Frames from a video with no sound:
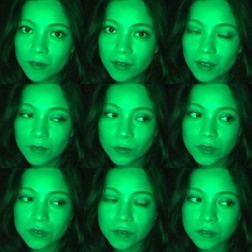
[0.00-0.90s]
and we
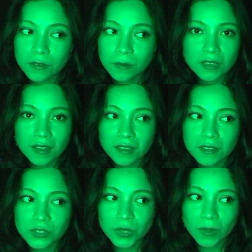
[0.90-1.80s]
just looked at
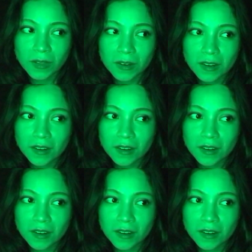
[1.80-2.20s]
each other,